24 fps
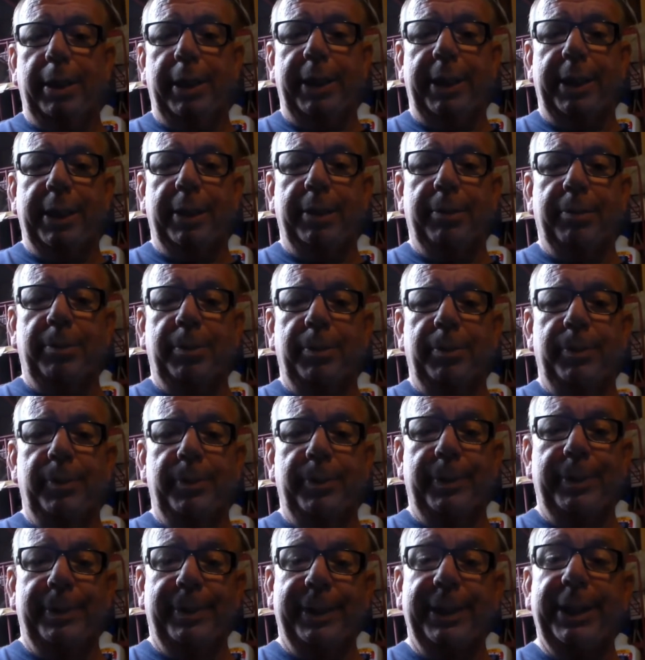You know,
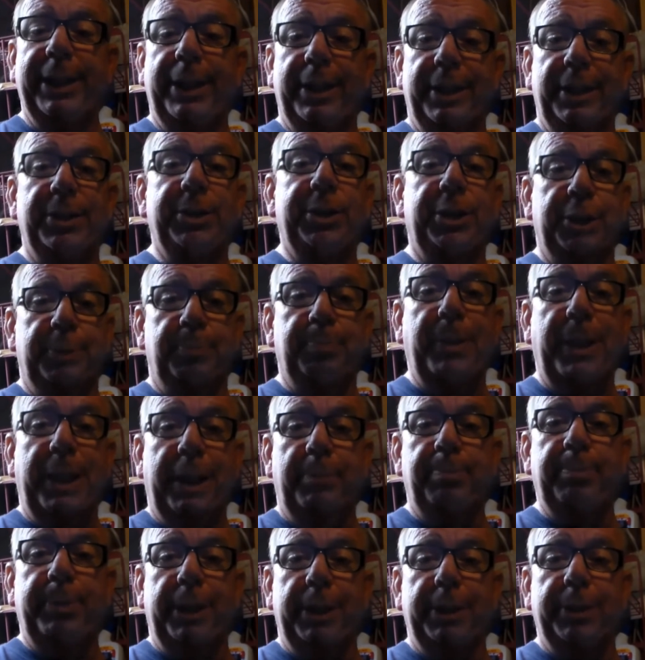again, it's just
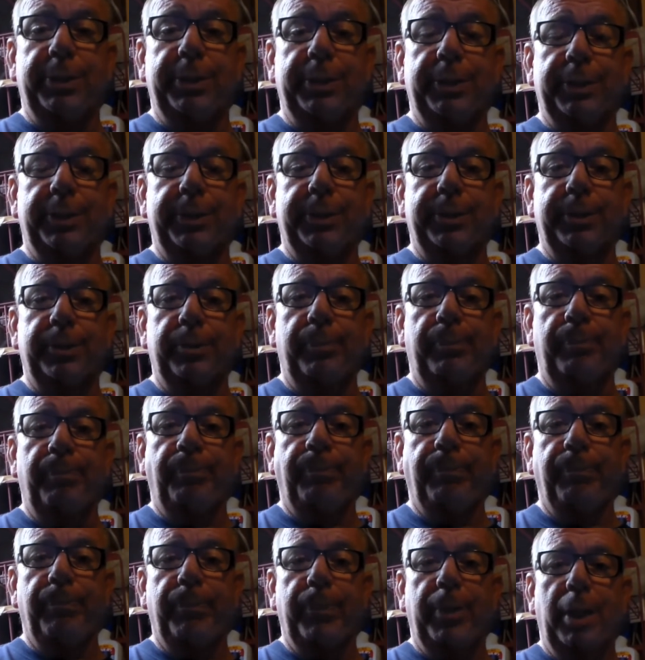bad business.
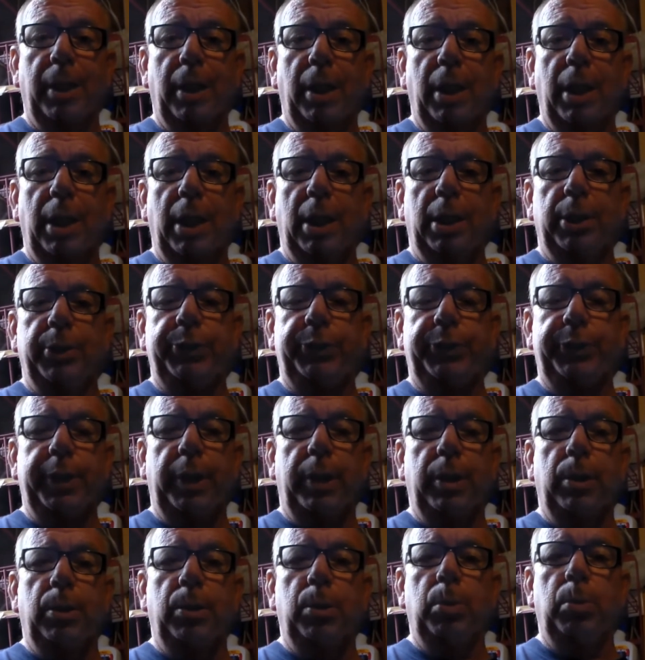
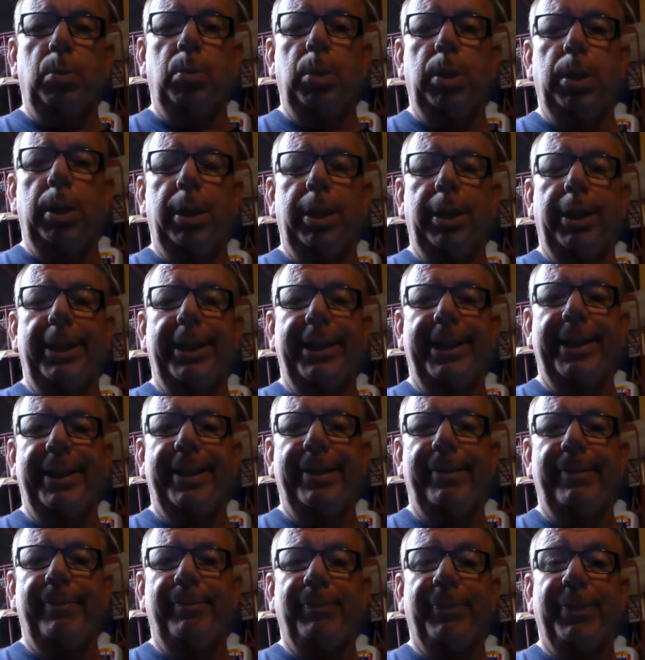So
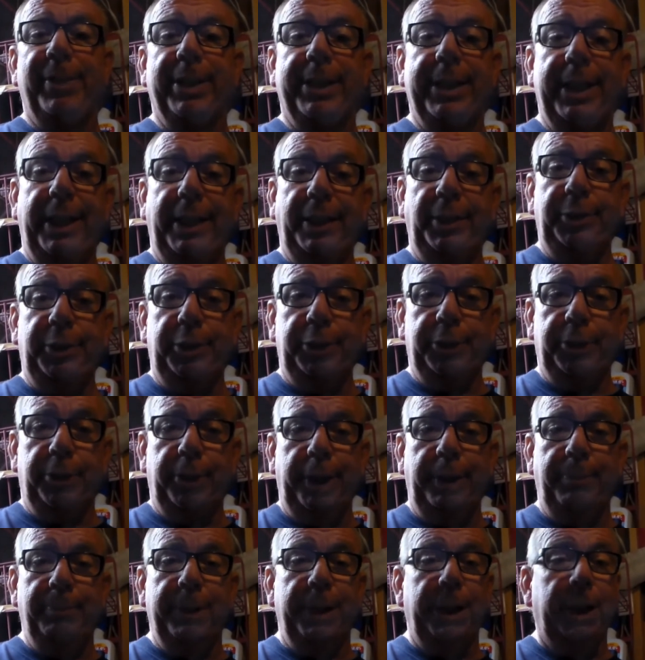the cancer
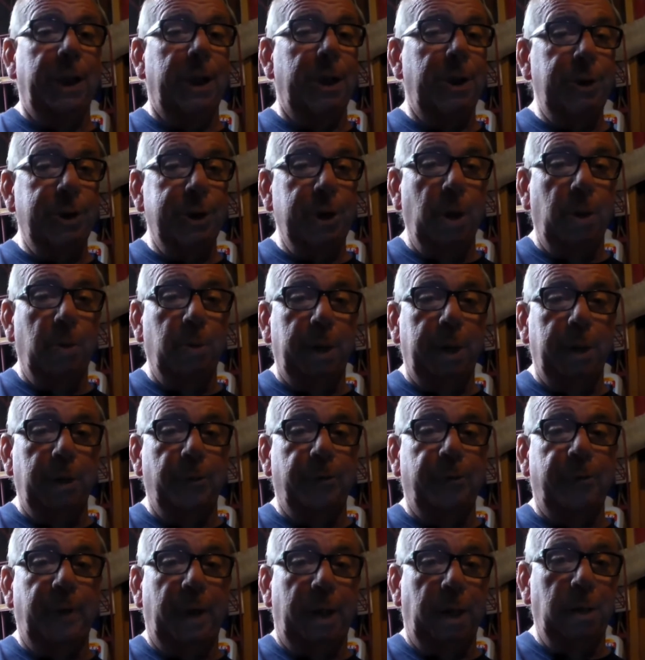treatment is going
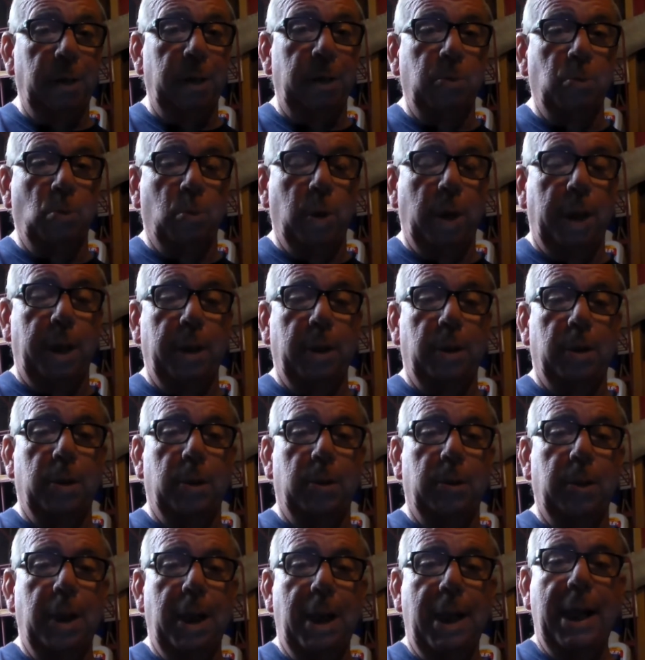fairly
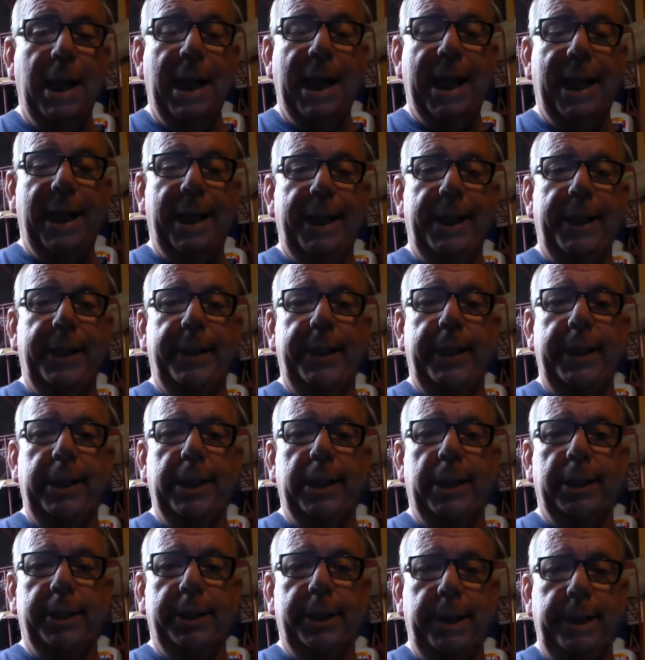well. I had
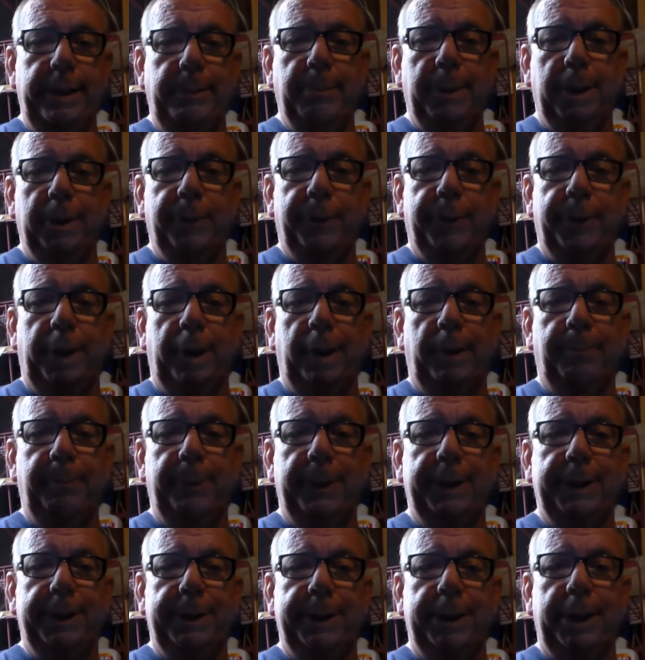a
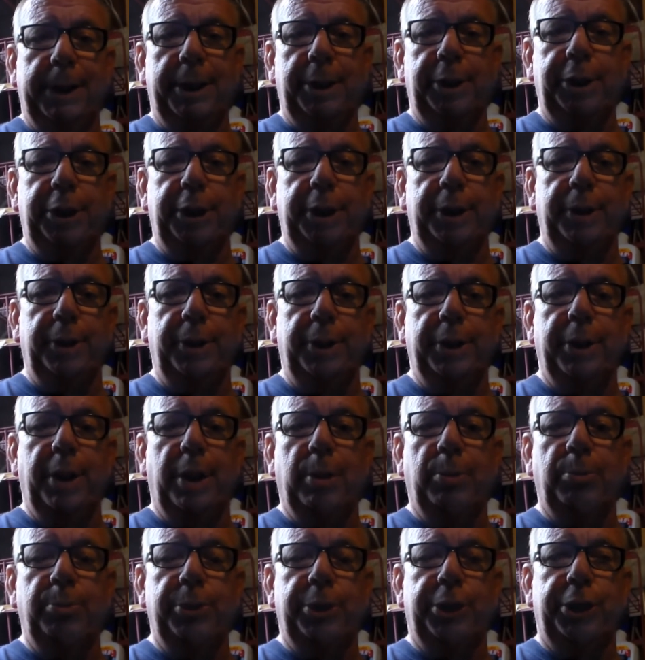chemotherapy session
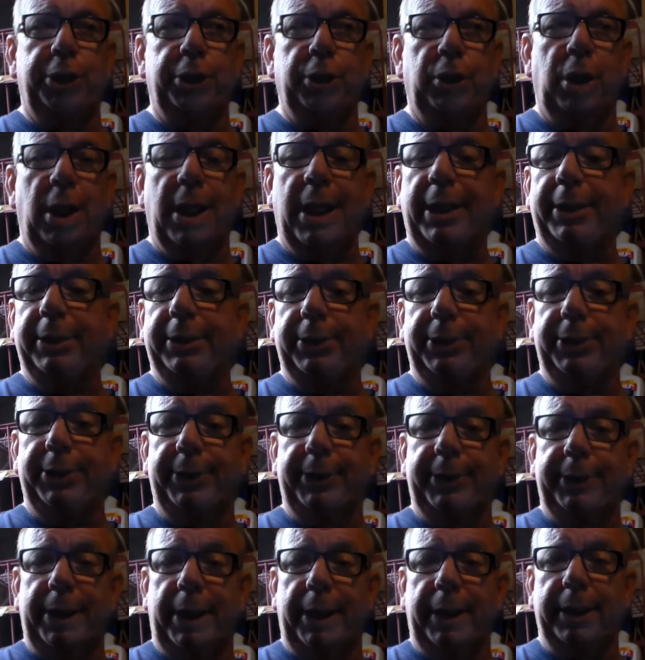on July the
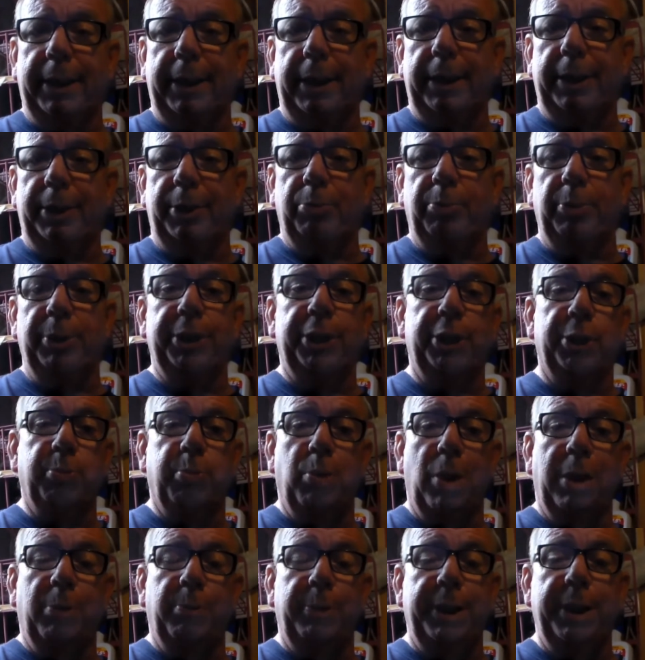2nd, which is
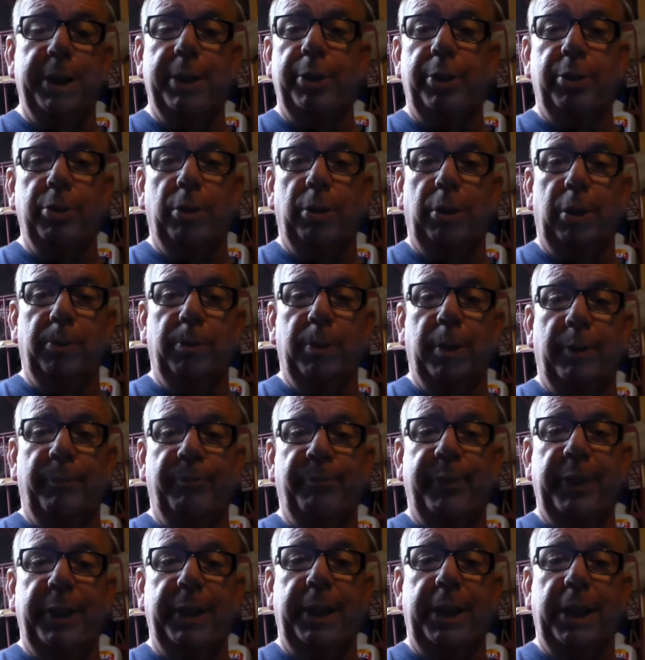why we didn't do a
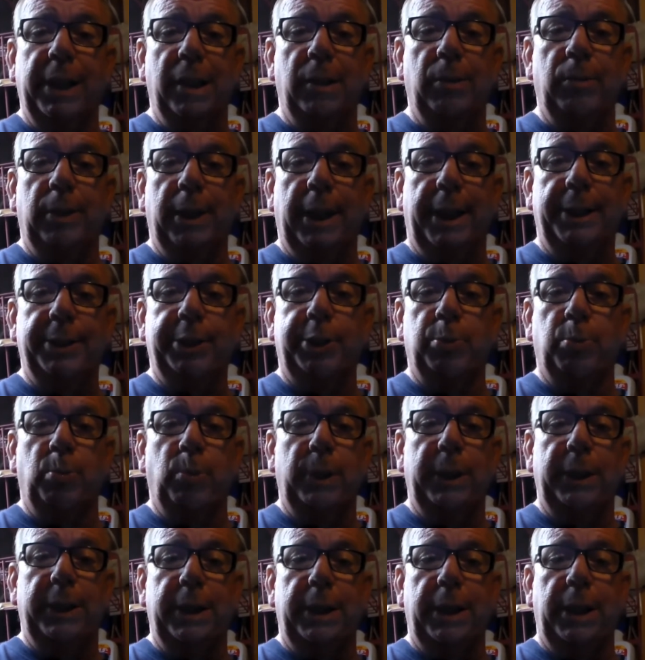video last
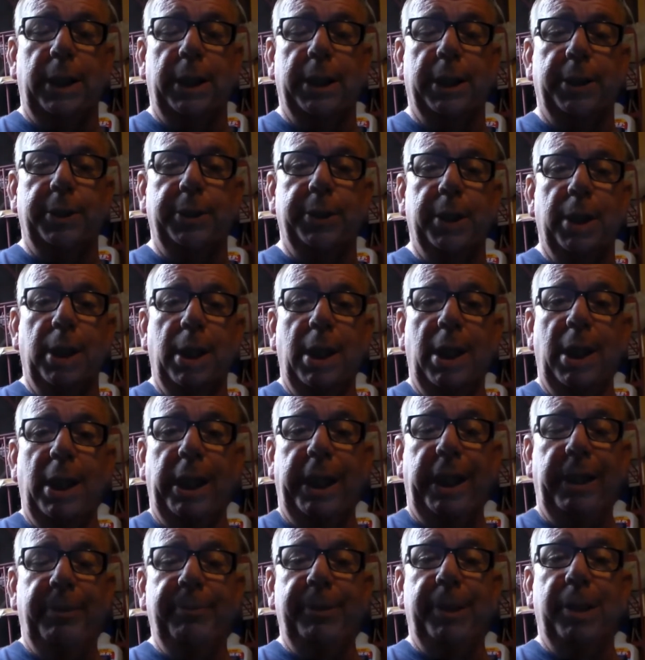weekend.
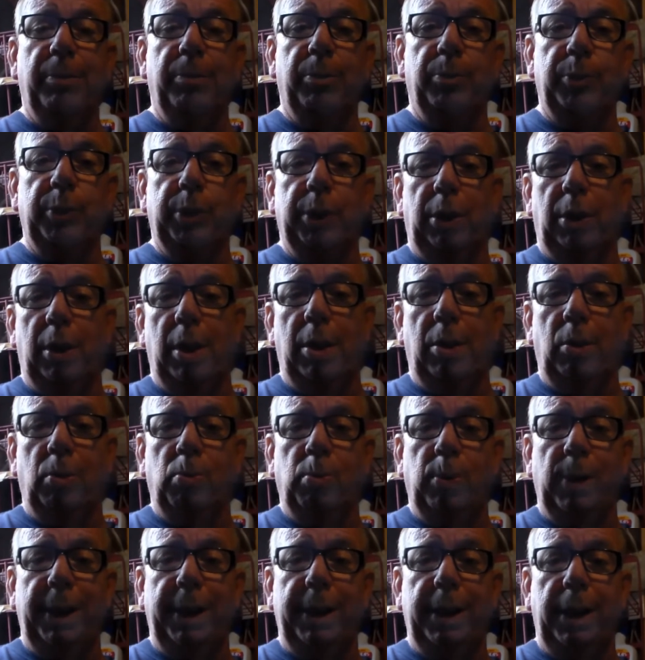Even though it was a long
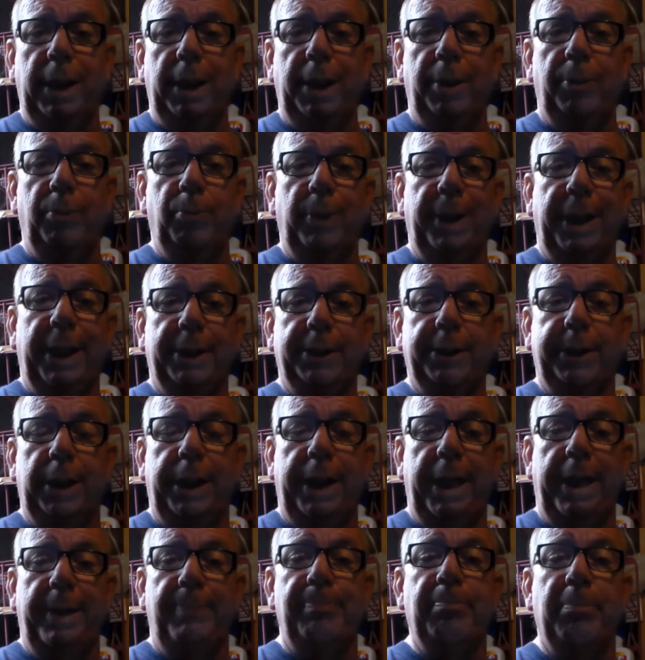weekend, we actually
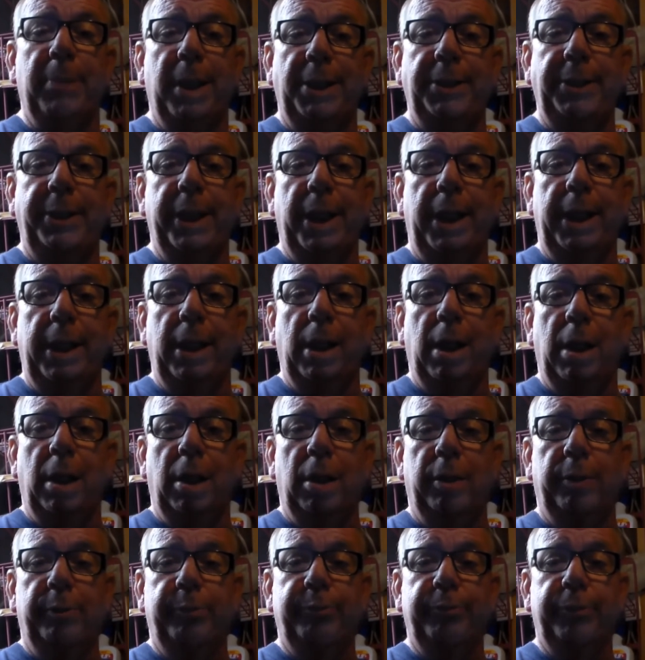had Monday
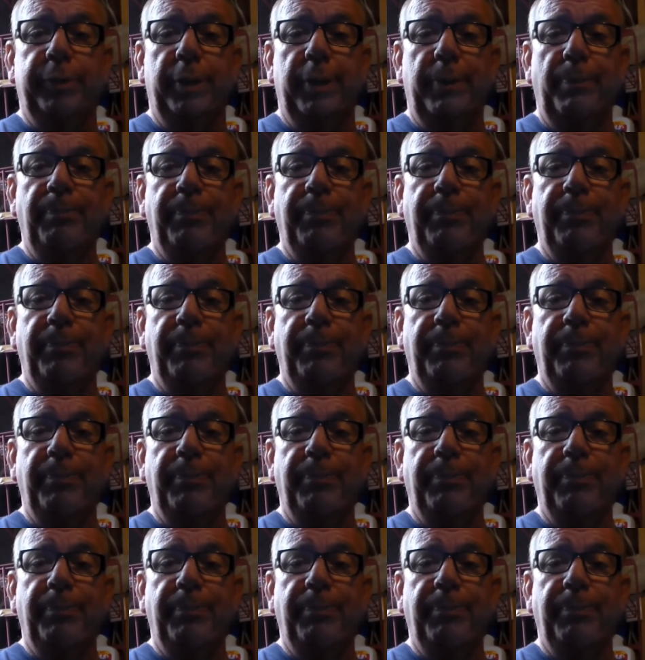off.